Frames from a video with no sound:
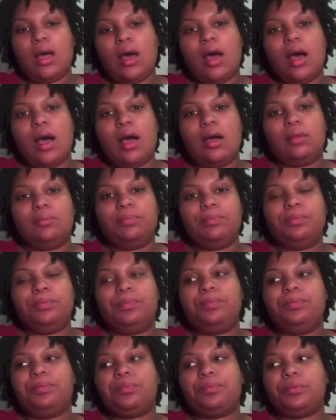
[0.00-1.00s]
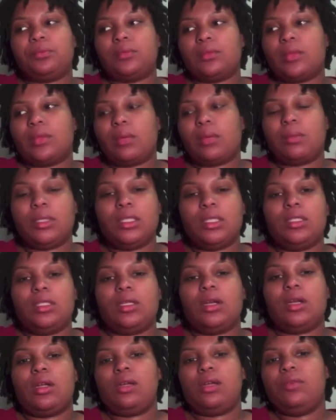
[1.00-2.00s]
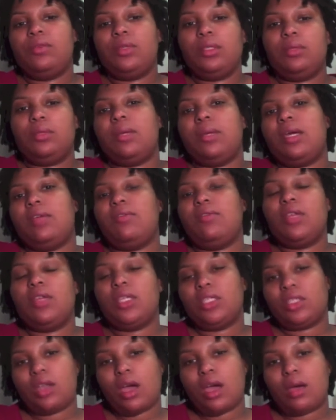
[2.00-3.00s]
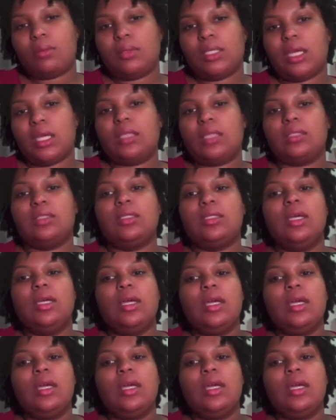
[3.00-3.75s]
I'm going to start off with my finished object